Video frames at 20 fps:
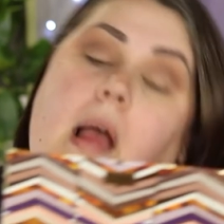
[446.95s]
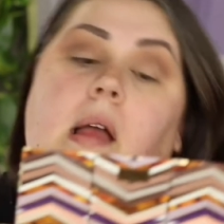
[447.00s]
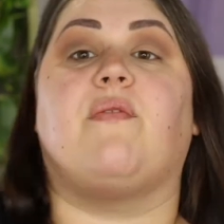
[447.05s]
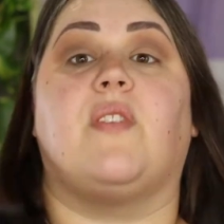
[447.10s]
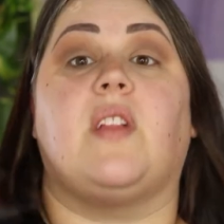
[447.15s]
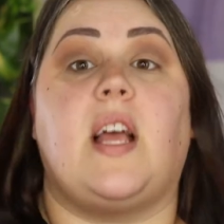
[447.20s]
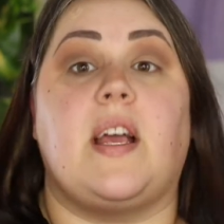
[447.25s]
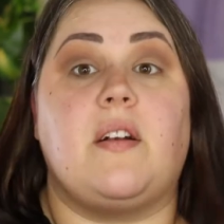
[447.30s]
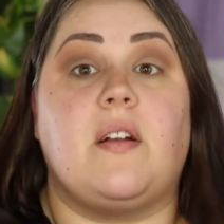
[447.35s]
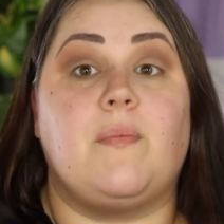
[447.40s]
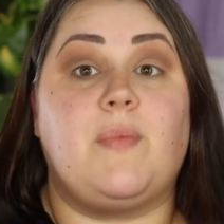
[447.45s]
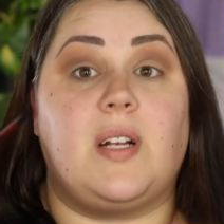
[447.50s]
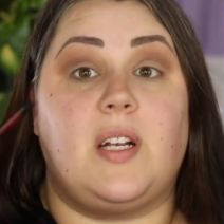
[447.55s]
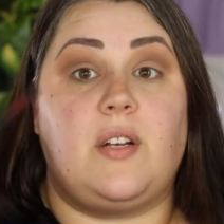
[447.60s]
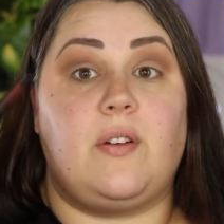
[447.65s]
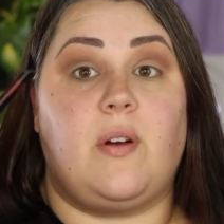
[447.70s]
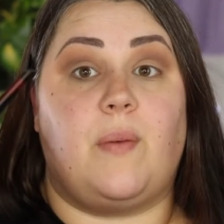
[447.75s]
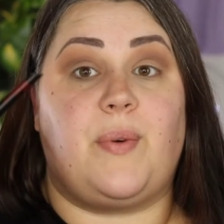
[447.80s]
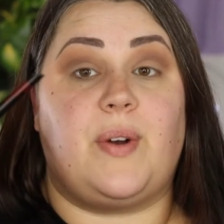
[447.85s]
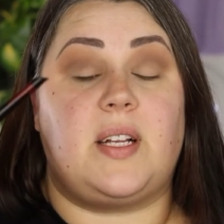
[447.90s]
For liner, I'm going
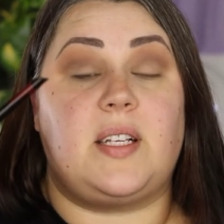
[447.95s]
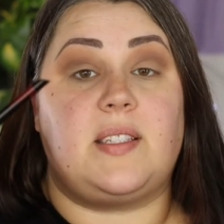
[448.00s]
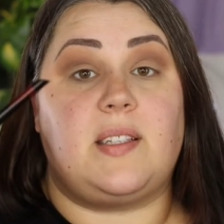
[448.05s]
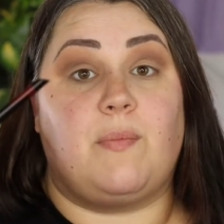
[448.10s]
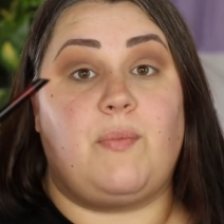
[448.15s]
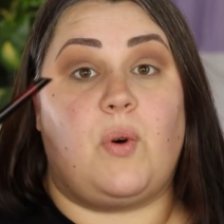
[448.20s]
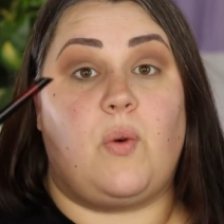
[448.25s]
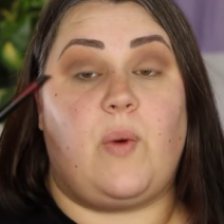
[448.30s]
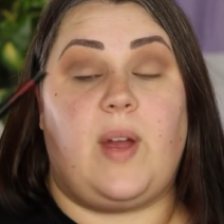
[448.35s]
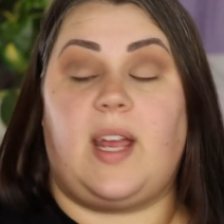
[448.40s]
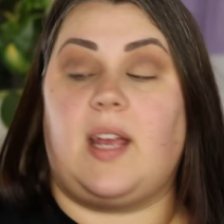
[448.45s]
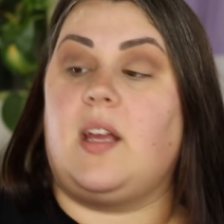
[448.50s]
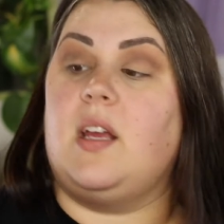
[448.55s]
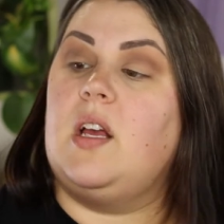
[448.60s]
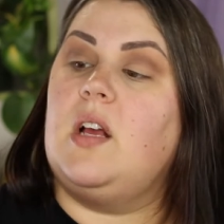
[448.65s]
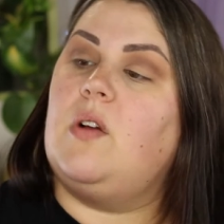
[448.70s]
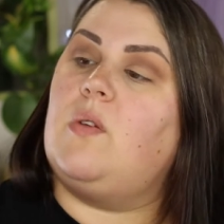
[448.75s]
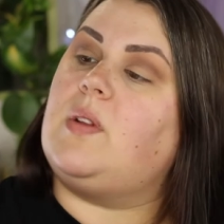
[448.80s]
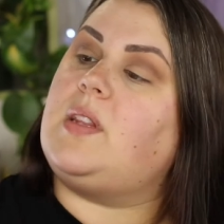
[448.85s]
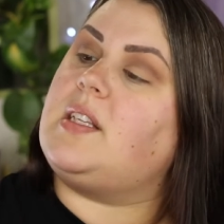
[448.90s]
to do a pretty simple wing
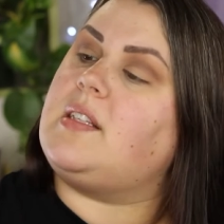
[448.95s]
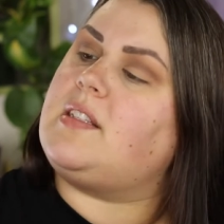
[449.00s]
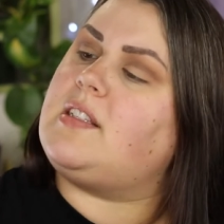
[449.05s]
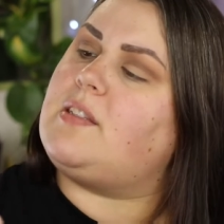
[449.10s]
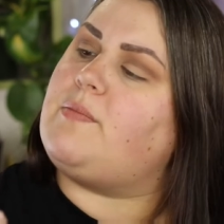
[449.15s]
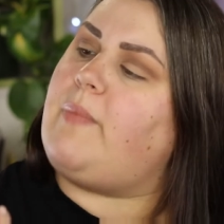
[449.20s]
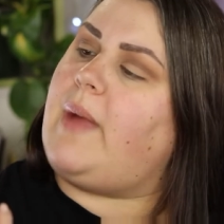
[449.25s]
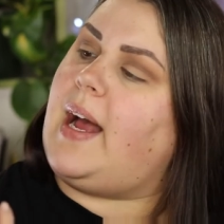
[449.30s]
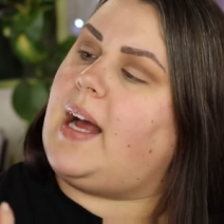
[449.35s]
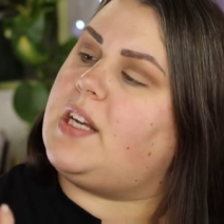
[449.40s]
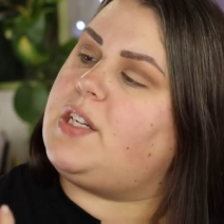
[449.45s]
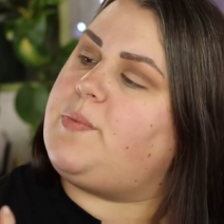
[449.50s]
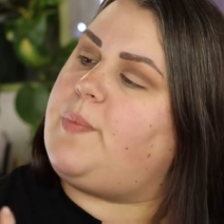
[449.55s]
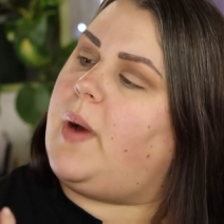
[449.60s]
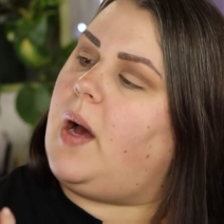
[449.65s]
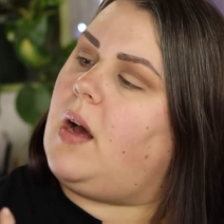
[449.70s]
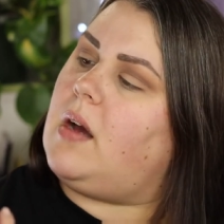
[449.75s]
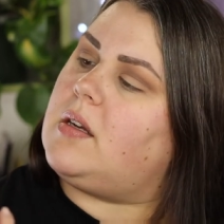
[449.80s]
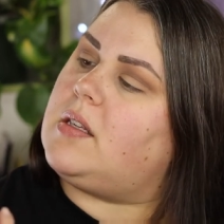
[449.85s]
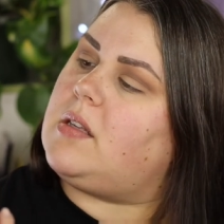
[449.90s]
with this
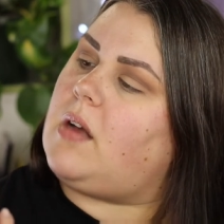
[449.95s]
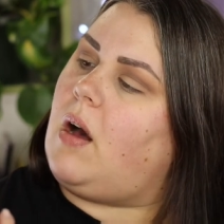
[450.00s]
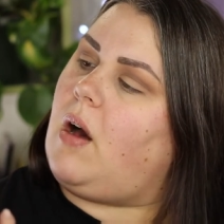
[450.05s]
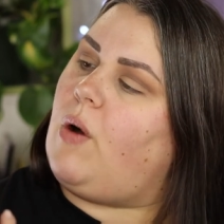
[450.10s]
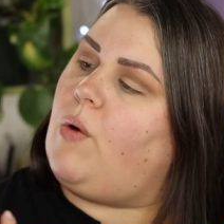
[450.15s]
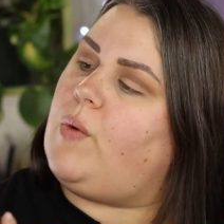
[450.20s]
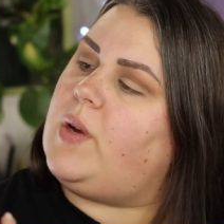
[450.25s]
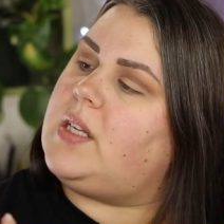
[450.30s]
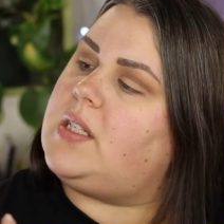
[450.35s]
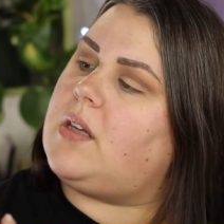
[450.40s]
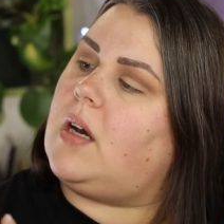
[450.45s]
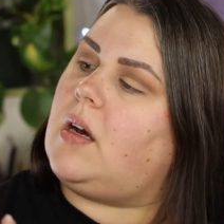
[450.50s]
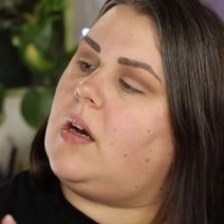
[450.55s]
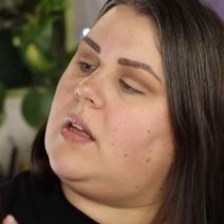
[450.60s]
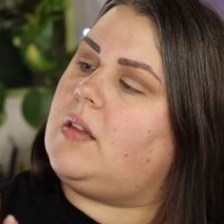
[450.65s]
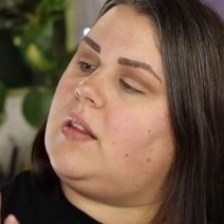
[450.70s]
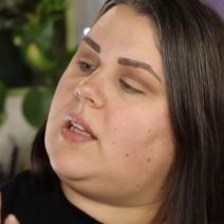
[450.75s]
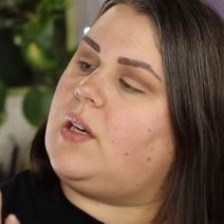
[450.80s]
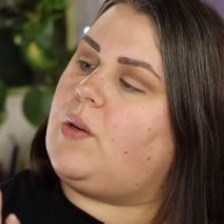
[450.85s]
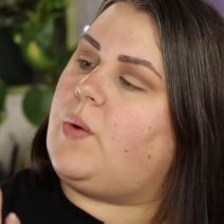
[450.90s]
Smashbox Always
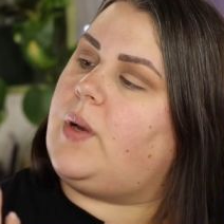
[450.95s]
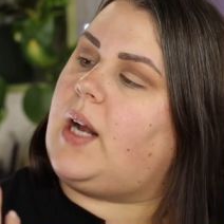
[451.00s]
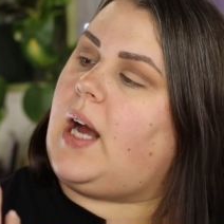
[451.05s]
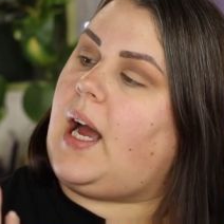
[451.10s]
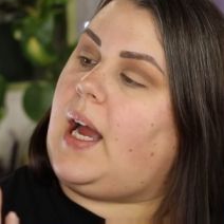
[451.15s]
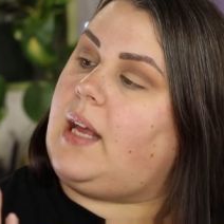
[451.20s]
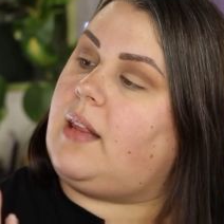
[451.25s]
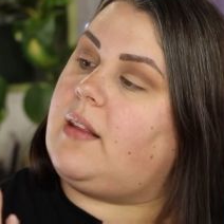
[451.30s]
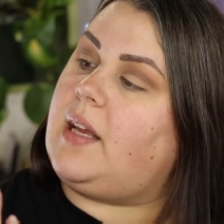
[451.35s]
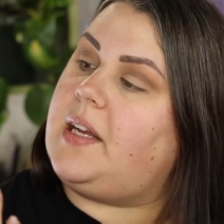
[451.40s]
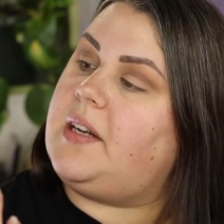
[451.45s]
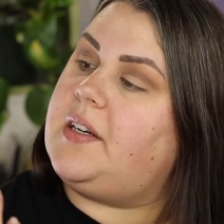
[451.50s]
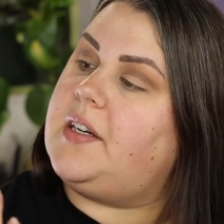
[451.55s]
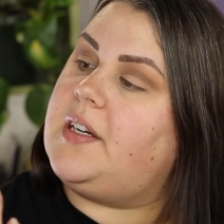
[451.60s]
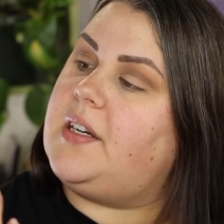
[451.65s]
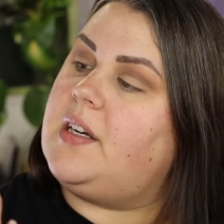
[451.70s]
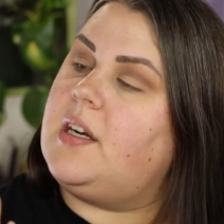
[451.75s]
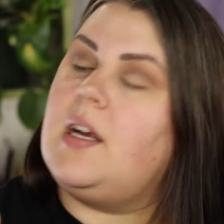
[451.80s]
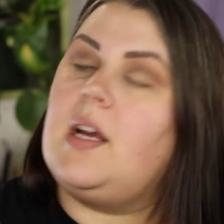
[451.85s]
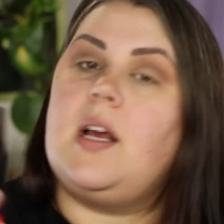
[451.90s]
On Liquid
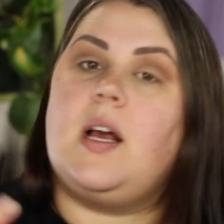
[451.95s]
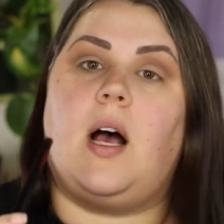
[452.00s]
Eyeliner.